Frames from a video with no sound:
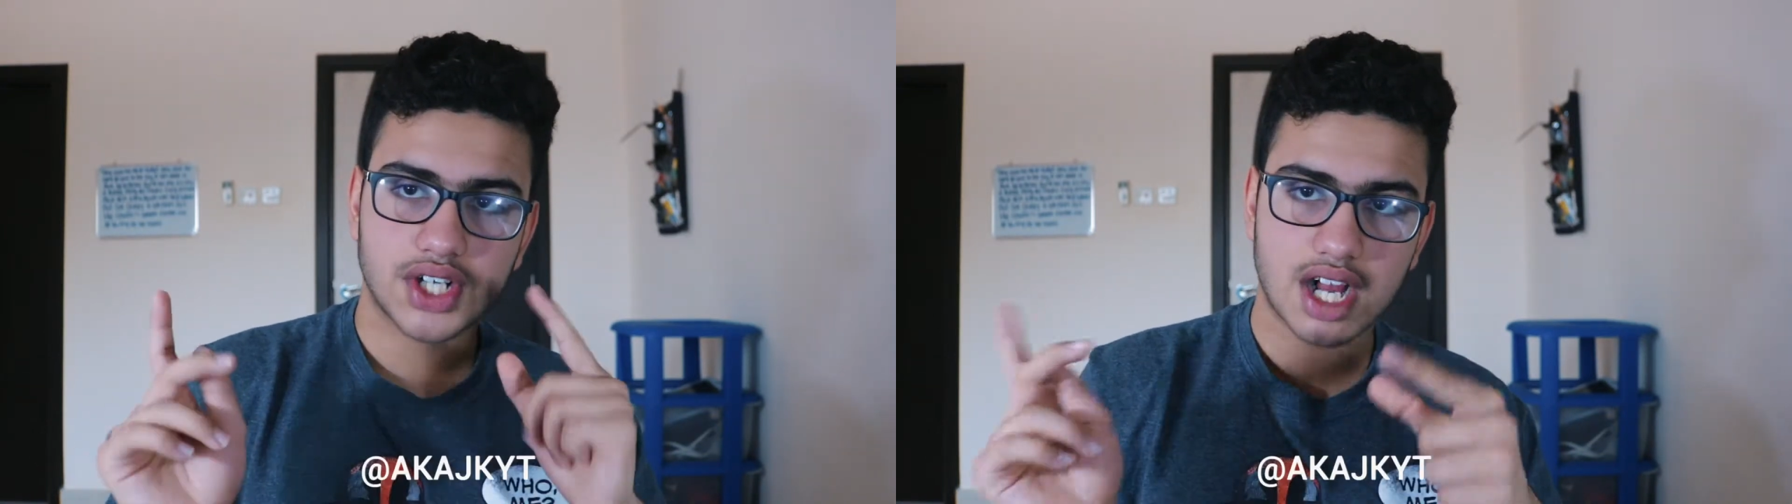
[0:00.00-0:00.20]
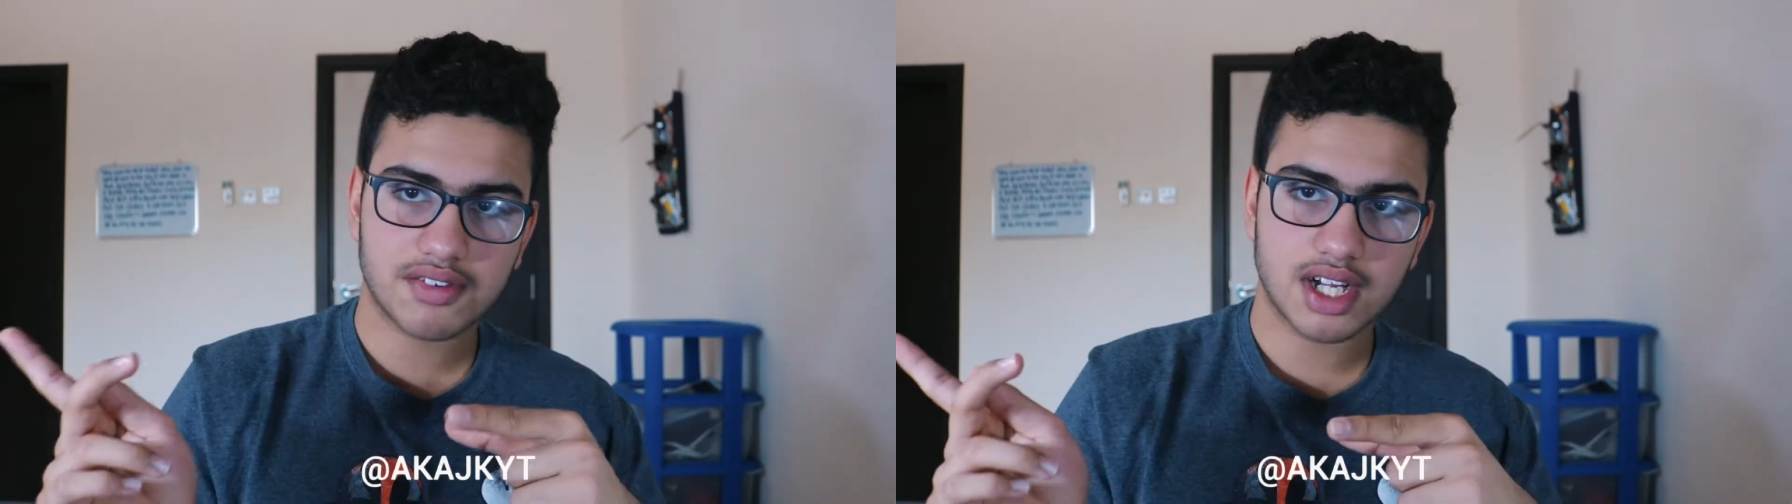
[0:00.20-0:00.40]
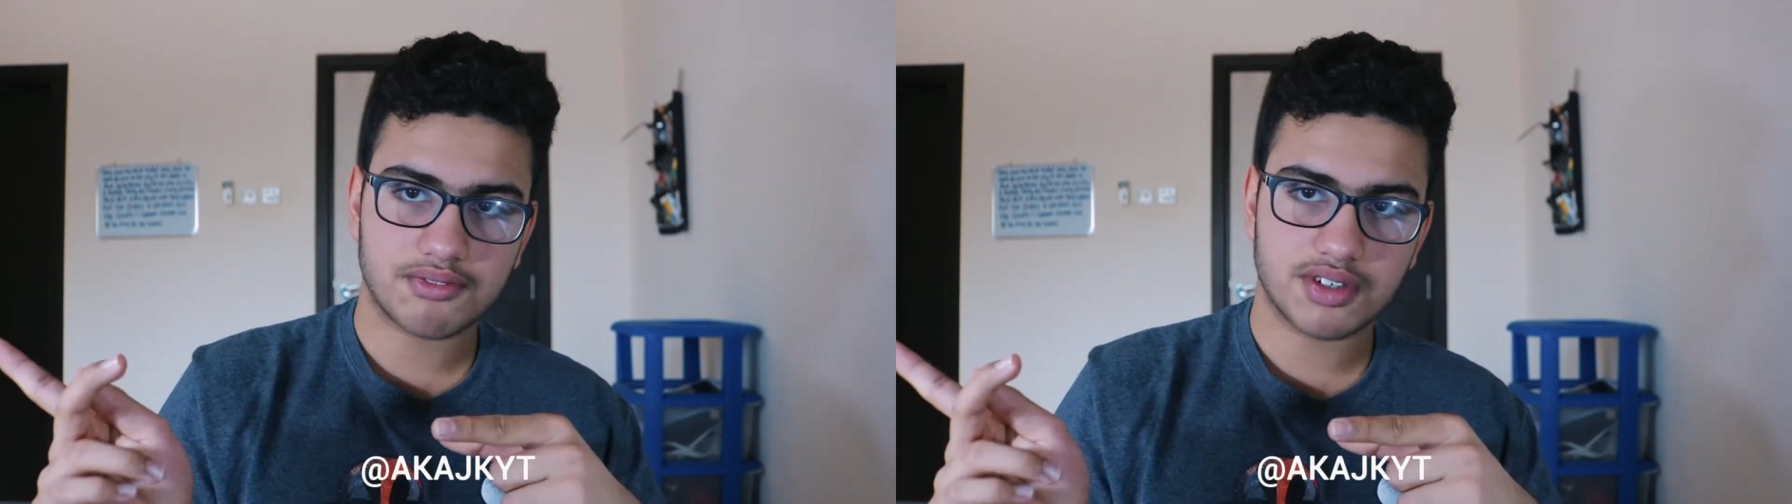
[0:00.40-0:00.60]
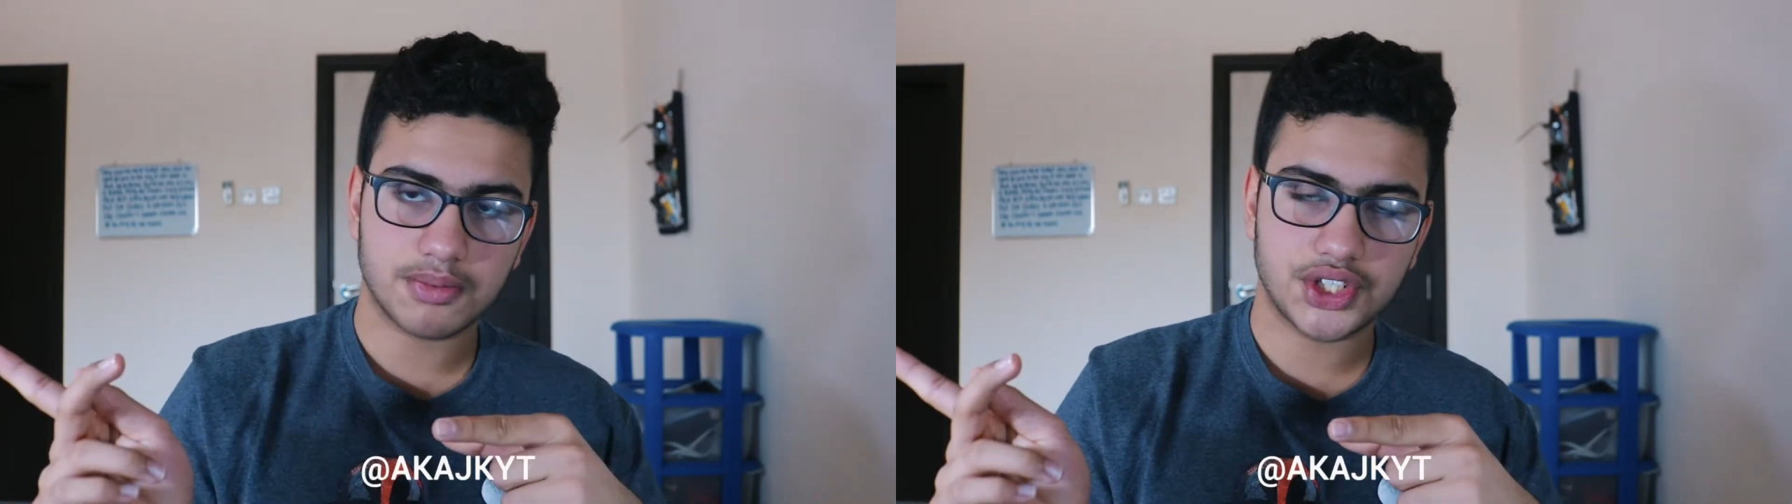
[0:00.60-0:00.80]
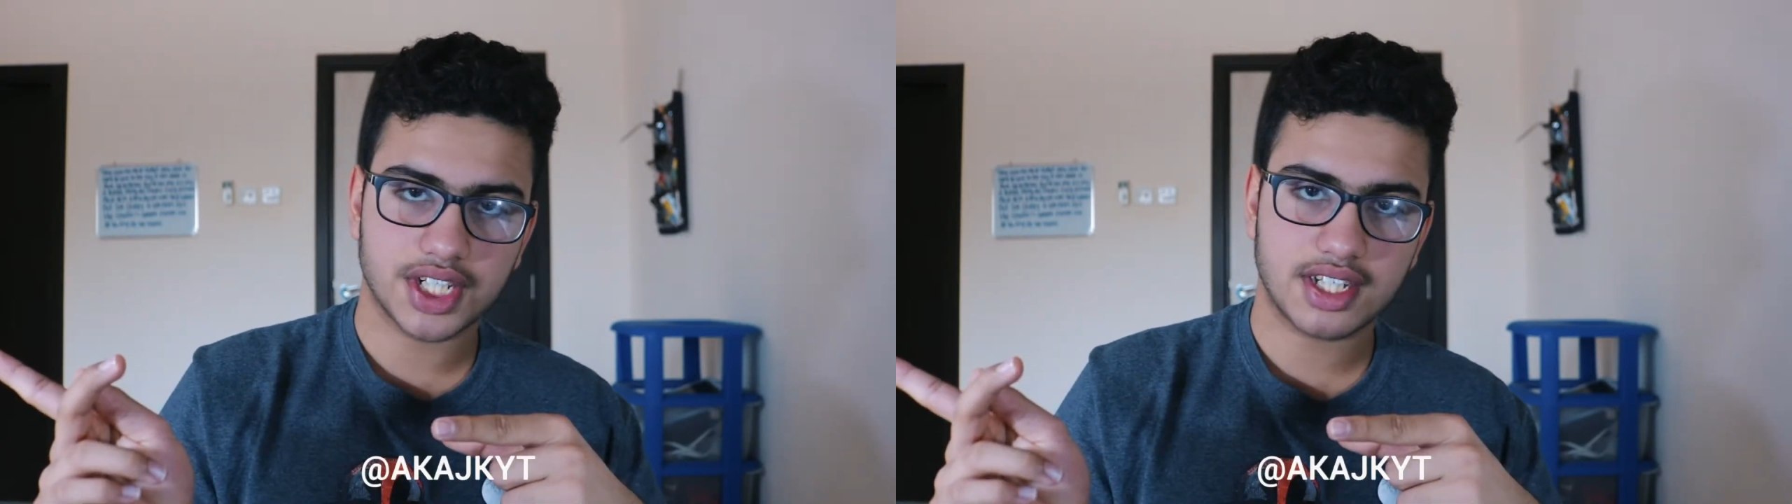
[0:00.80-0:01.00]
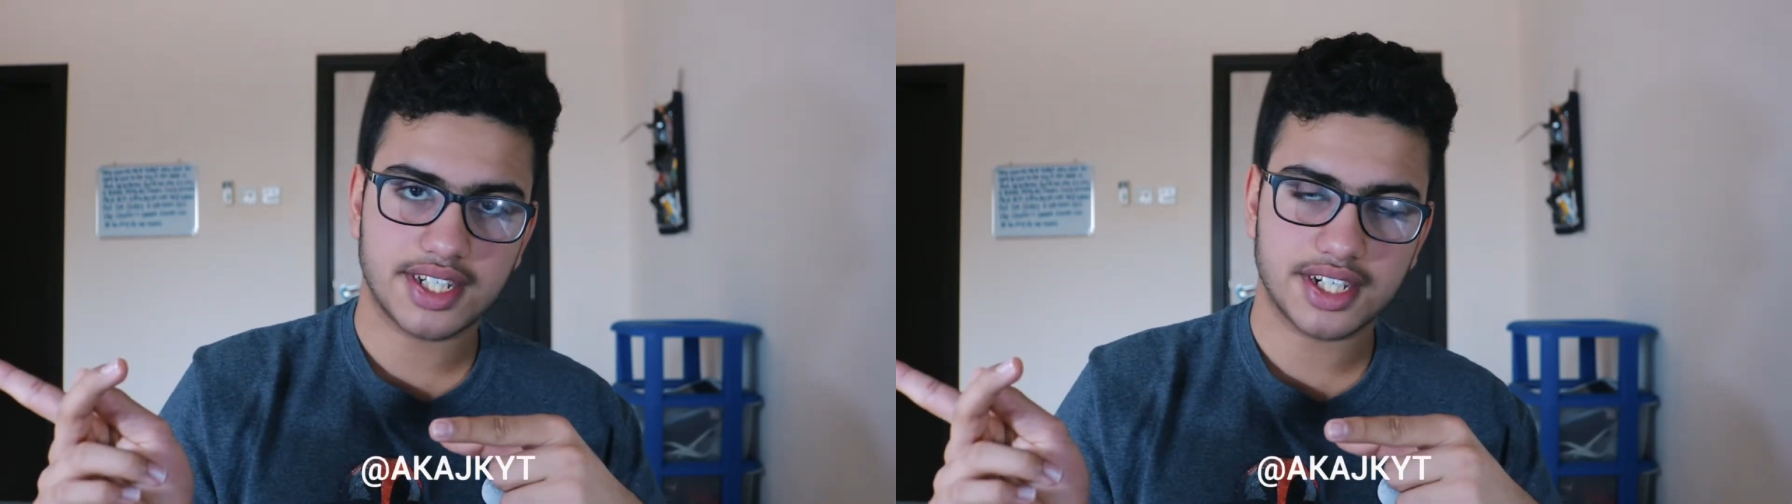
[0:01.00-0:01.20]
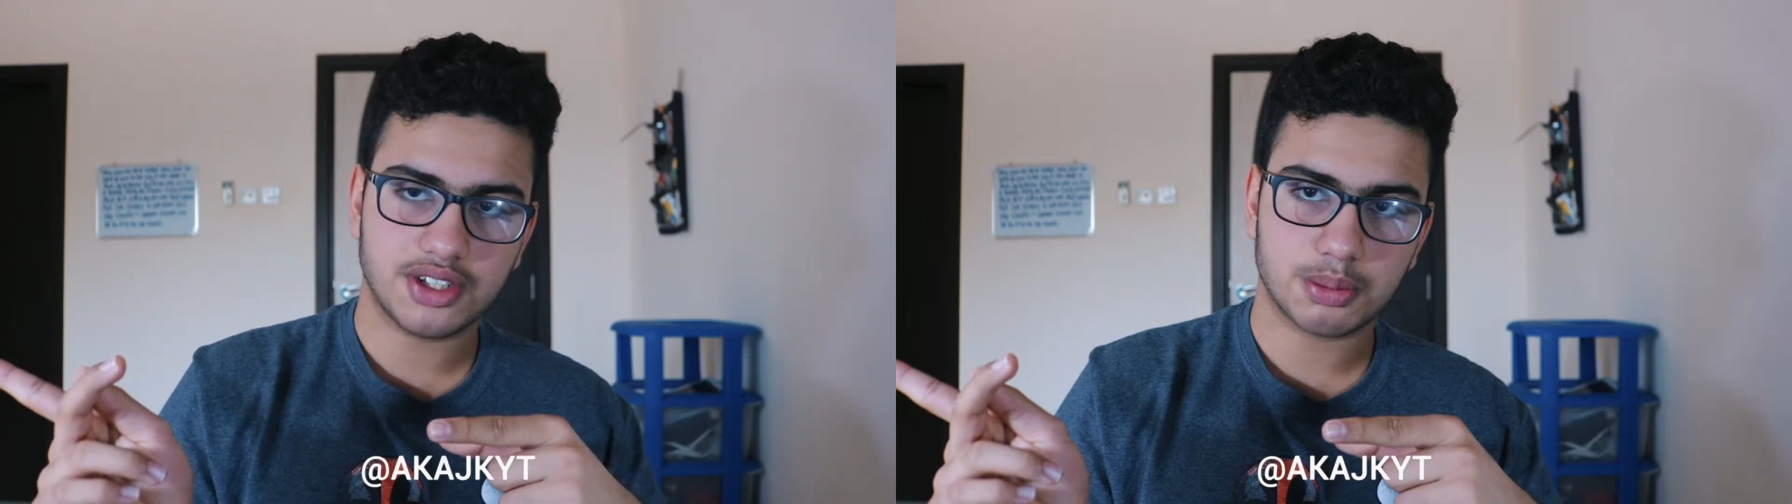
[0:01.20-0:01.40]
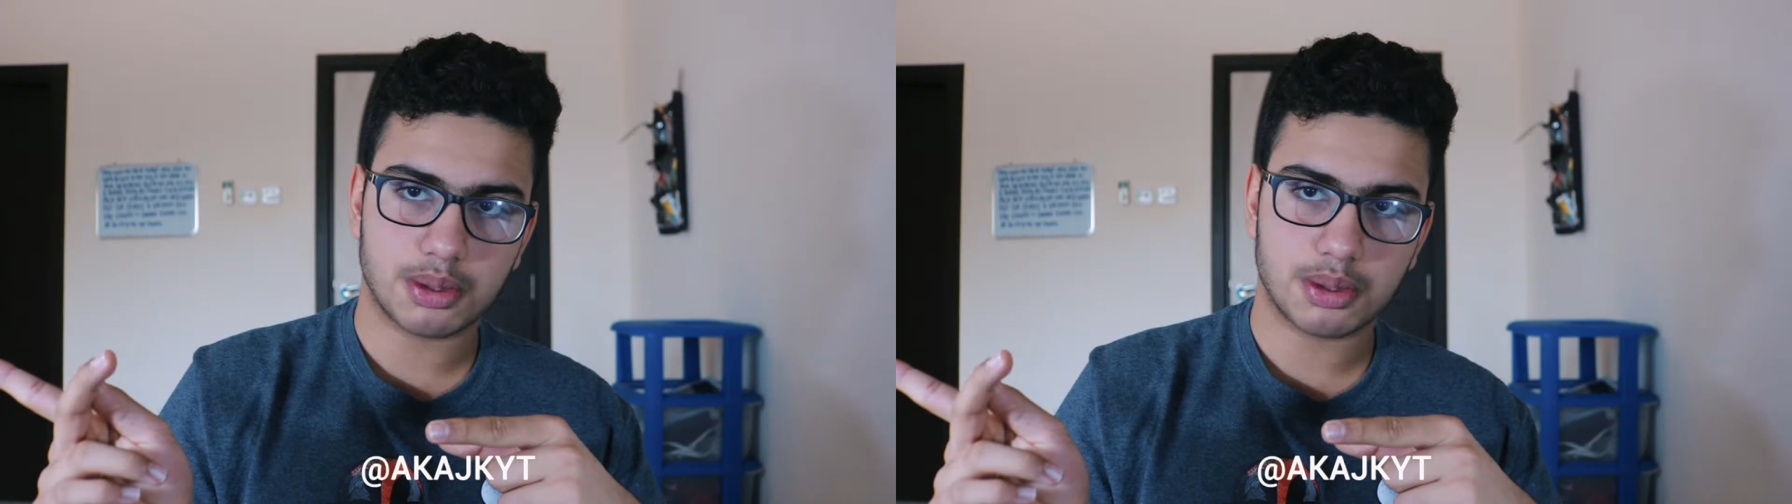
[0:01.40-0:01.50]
have come from the JK Tech News